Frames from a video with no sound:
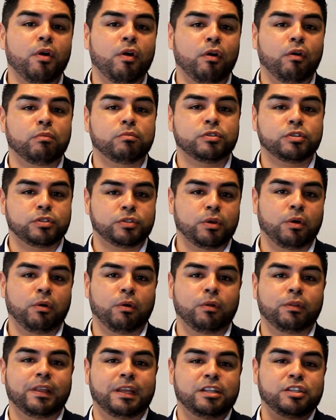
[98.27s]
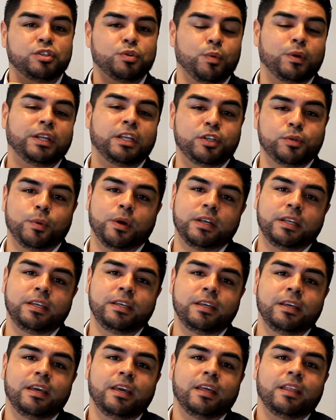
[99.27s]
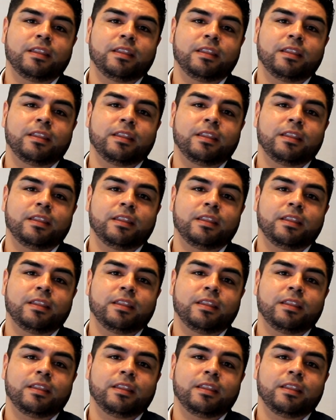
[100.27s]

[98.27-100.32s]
homes sold in 2020